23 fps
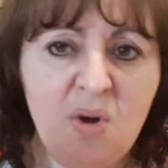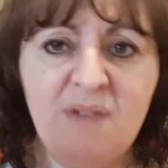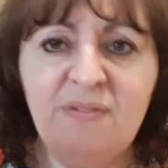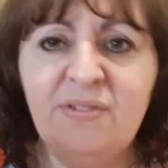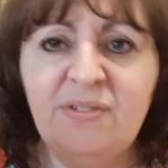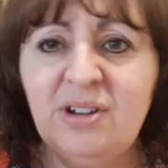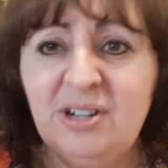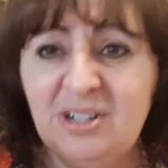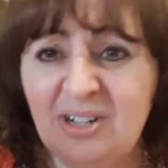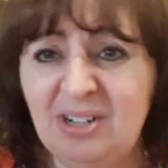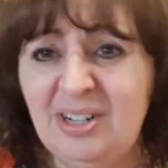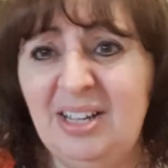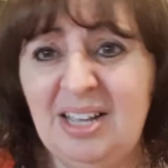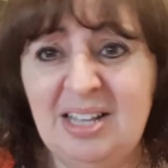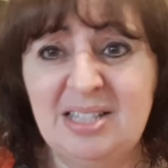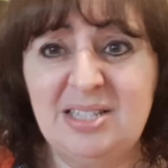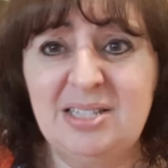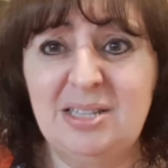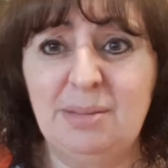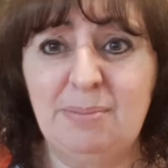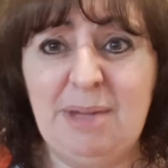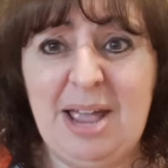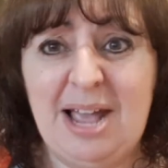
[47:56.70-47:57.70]
I've got to get
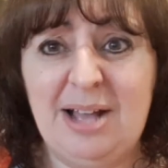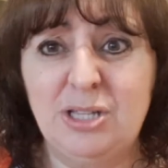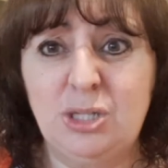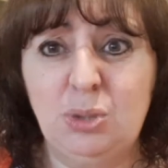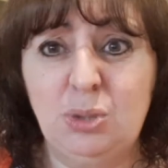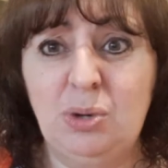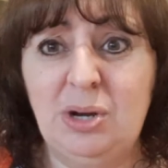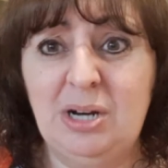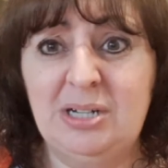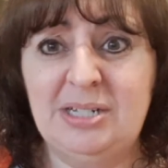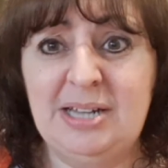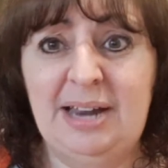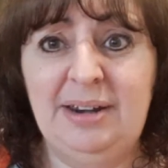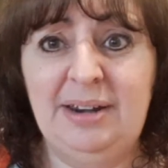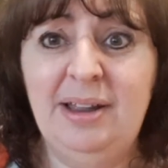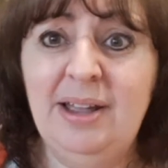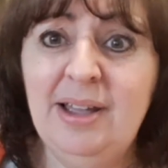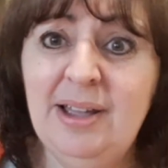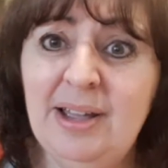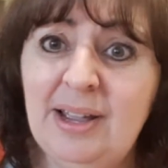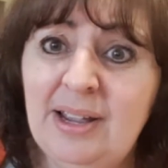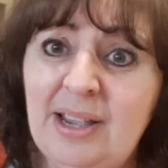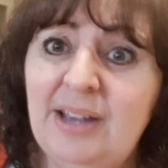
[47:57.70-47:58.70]
some housework done,
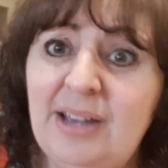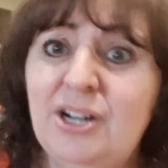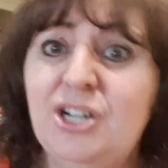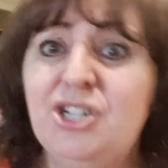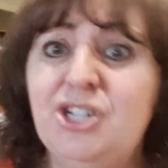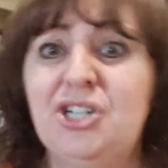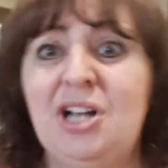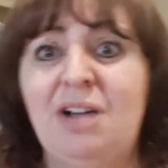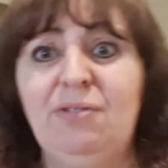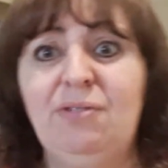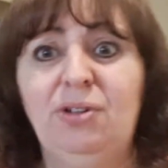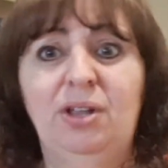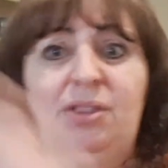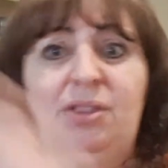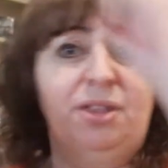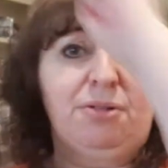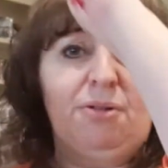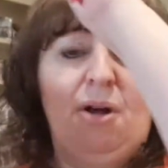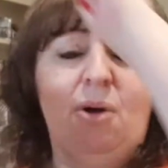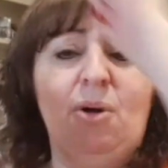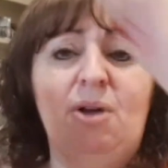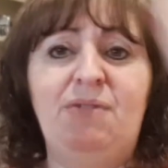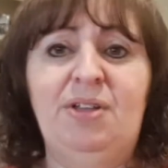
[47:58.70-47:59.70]
get a shovel and
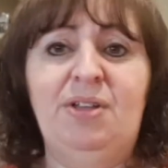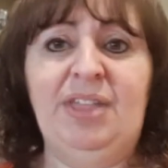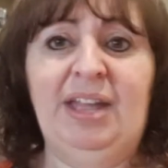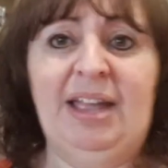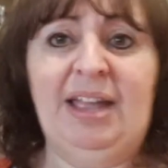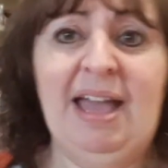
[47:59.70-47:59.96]
throw everything